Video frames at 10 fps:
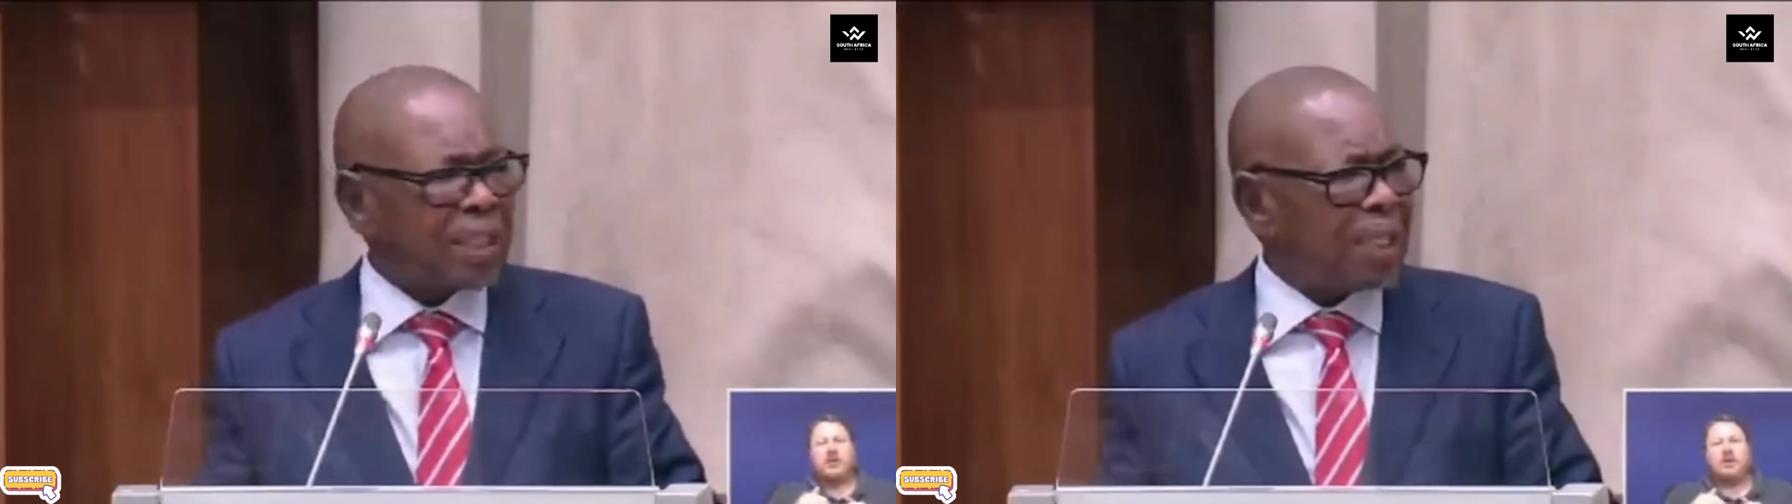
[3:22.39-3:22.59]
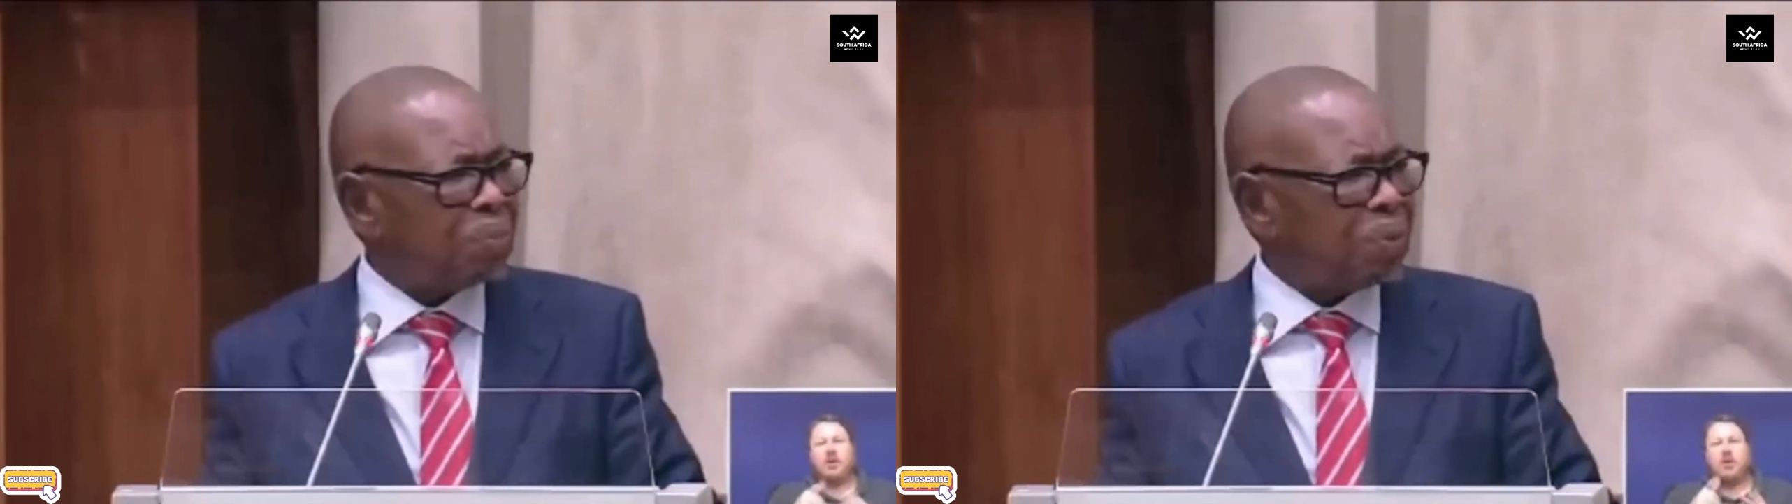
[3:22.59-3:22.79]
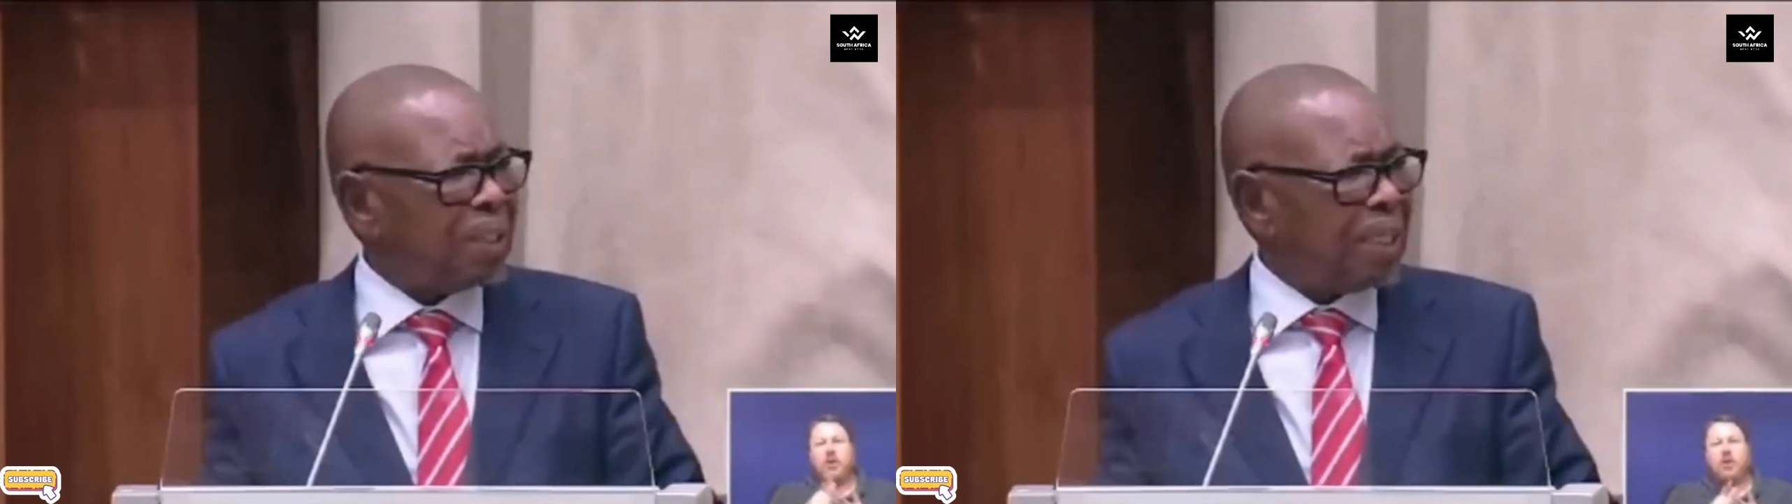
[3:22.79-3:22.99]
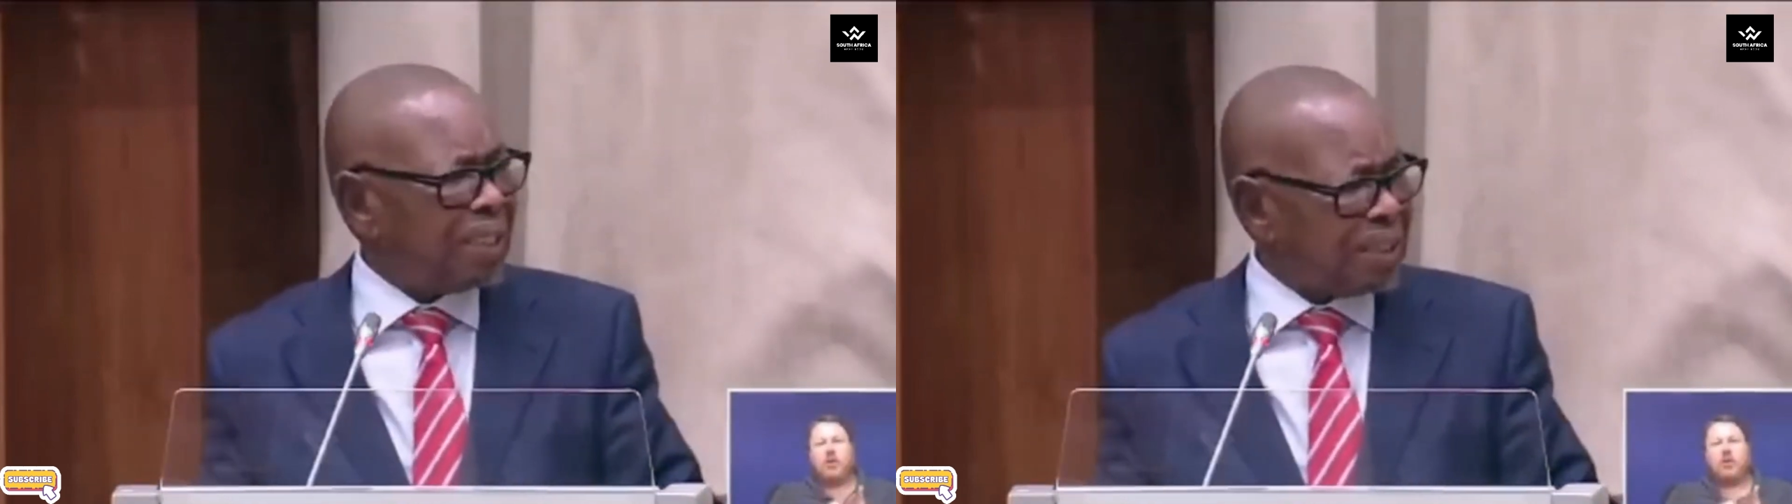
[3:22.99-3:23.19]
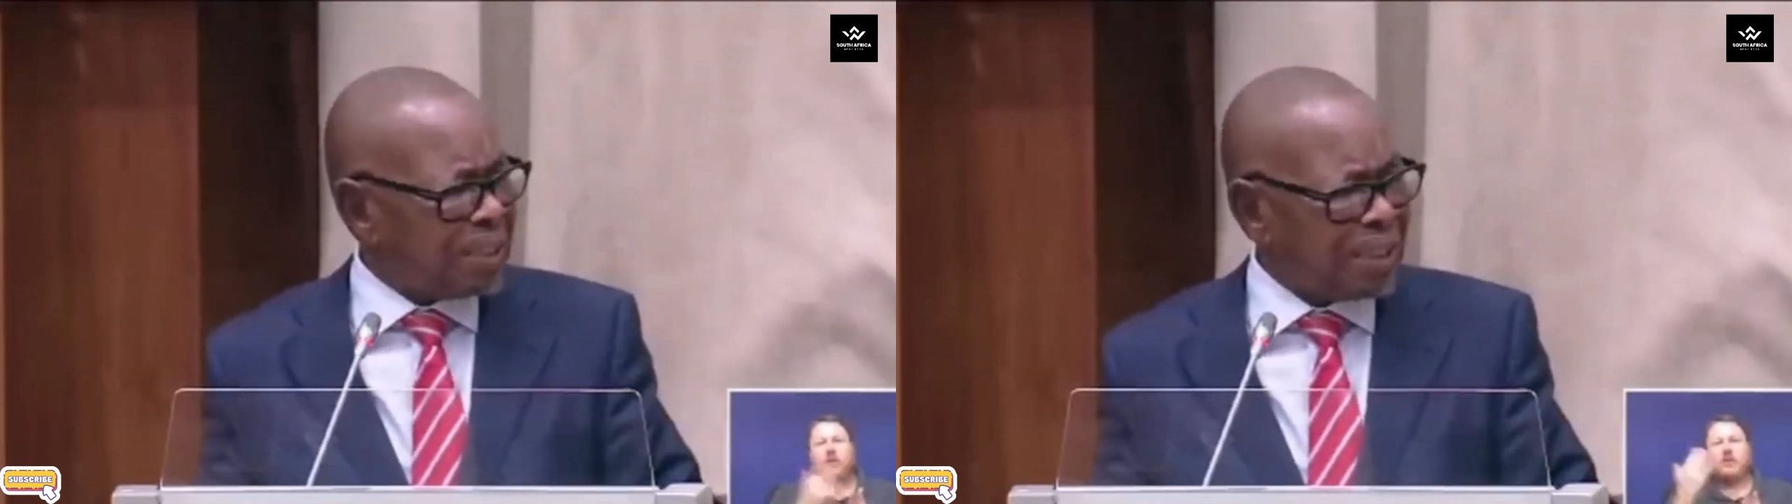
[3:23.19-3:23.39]
can't be an
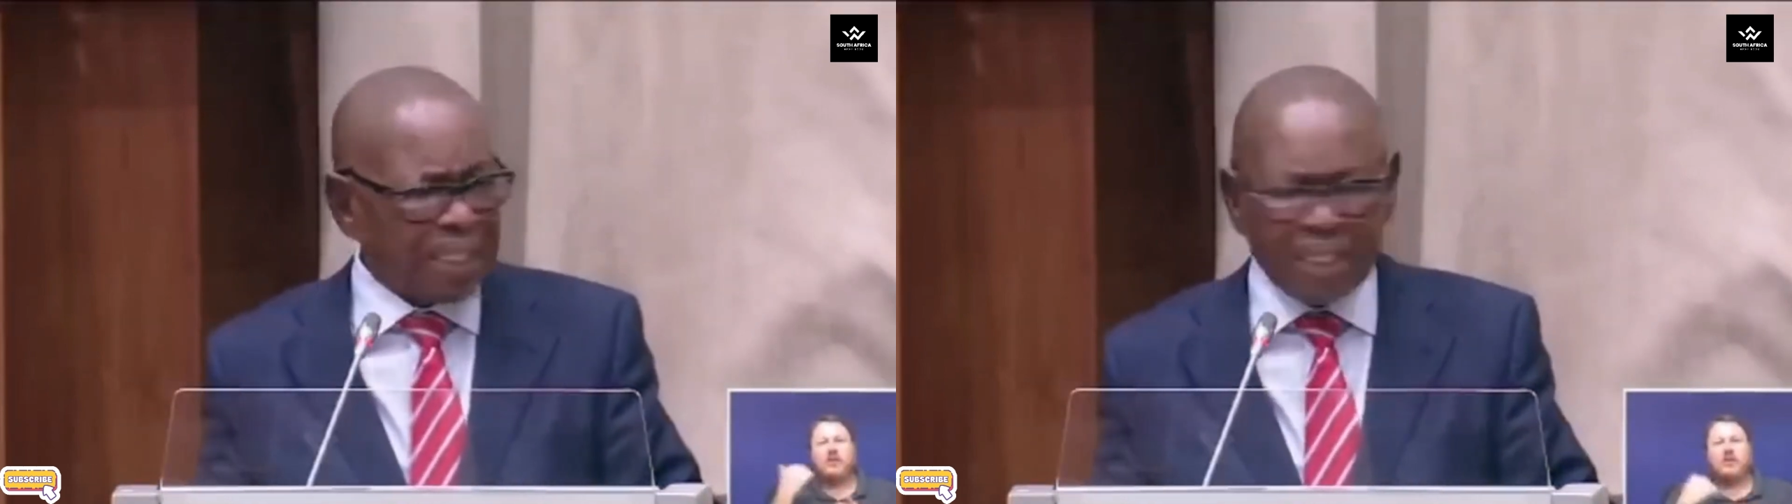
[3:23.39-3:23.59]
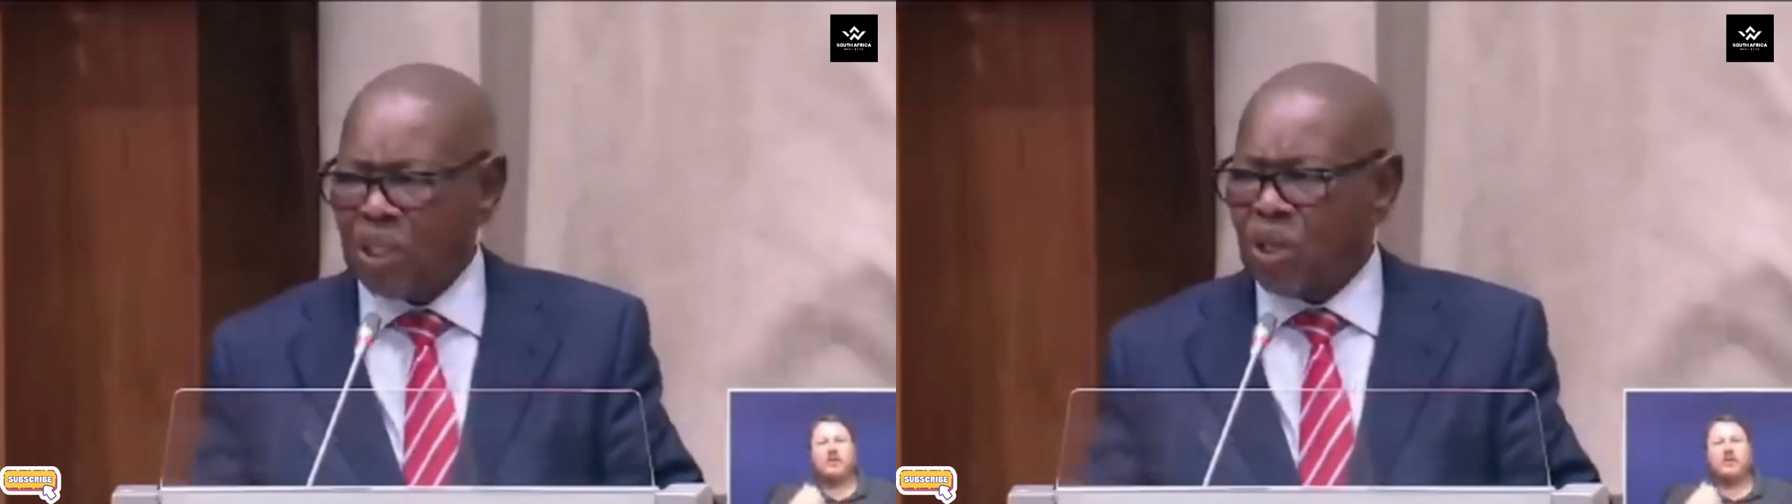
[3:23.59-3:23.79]
artisan.